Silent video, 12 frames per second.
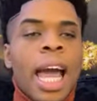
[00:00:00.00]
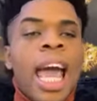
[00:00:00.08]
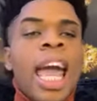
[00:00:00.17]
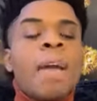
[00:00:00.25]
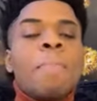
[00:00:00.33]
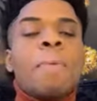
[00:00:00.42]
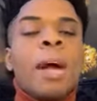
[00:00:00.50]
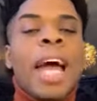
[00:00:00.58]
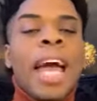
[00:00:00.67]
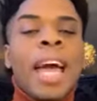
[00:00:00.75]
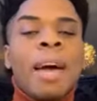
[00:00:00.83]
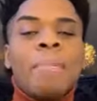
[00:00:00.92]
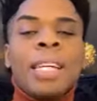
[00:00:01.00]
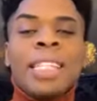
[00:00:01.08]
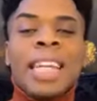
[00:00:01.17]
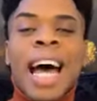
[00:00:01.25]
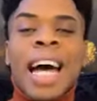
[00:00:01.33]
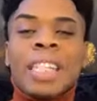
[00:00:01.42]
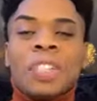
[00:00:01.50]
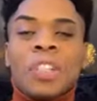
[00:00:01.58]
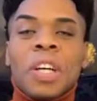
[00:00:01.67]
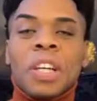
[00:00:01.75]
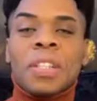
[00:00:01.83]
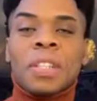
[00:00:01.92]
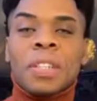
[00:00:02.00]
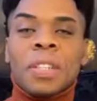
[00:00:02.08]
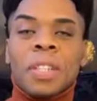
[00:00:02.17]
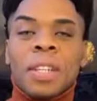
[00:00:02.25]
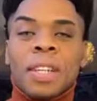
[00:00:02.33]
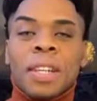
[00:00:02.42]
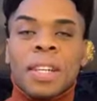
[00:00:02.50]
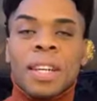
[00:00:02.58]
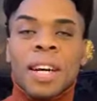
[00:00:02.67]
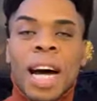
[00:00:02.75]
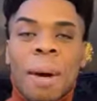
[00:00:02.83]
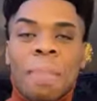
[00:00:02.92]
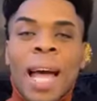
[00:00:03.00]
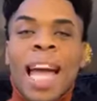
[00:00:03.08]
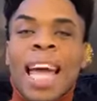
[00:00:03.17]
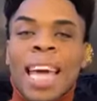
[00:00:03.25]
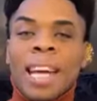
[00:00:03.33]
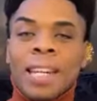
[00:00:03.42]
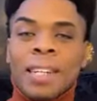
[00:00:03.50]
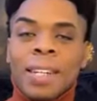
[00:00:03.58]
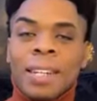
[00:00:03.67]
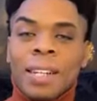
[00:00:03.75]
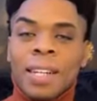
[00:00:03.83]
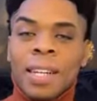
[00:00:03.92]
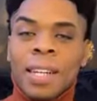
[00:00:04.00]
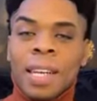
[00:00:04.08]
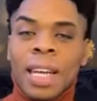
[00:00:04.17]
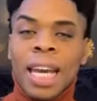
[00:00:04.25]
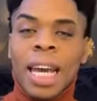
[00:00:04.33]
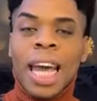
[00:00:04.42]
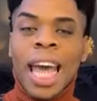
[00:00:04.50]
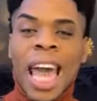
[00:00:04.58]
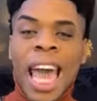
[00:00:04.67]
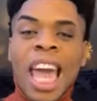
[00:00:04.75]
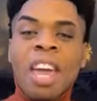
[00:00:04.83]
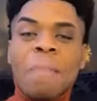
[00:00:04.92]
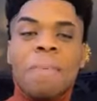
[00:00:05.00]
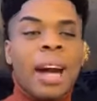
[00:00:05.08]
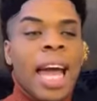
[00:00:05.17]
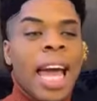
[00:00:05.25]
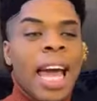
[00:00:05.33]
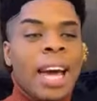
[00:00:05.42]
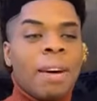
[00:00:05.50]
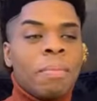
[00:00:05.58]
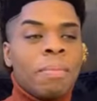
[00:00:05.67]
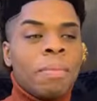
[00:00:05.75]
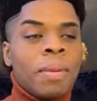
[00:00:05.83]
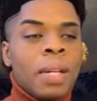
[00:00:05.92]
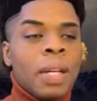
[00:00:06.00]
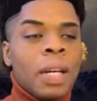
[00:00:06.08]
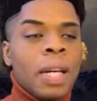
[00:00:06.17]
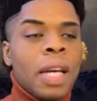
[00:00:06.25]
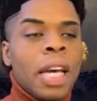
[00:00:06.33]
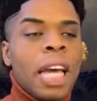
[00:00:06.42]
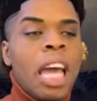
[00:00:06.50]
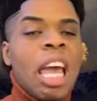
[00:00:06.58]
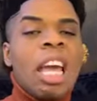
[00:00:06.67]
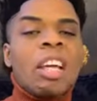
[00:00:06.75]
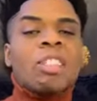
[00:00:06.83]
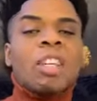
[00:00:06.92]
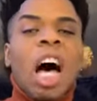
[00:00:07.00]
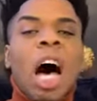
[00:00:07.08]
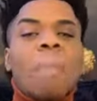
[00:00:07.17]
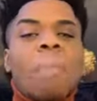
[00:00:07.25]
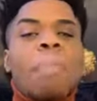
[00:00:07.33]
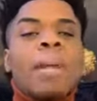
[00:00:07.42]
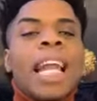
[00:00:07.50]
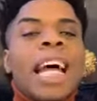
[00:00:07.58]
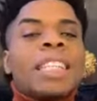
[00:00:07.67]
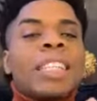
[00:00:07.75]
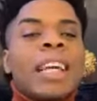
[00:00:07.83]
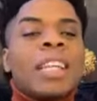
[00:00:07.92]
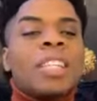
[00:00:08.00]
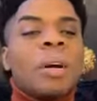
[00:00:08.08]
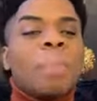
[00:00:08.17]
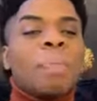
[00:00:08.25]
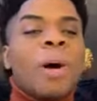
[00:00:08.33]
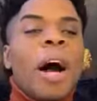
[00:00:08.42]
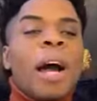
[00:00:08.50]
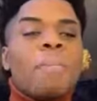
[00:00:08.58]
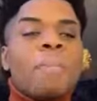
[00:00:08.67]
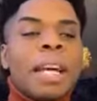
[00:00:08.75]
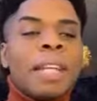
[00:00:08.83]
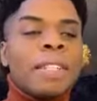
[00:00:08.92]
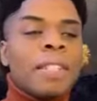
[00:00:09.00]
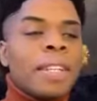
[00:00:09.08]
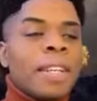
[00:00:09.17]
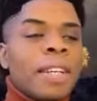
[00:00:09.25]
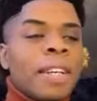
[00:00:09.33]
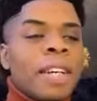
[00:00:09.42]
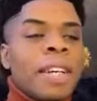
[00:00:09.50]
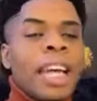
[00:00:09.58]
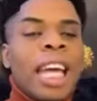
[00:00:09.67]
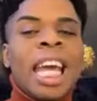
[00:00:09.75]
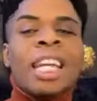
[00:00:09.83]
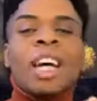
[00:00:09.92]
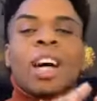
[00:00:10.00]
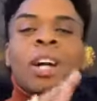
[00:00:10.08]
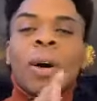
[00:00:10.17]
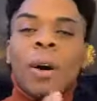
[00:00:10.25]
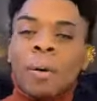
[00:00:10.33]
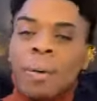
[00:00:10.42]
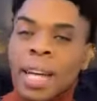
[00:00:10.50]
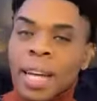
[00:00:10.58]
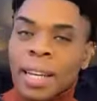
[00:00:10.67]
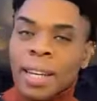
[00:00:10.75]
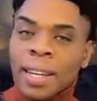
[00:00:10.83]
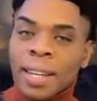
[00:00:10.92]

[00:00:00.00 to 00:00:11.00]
Abraham is not just a man. Abraham is a blessing department in the glory.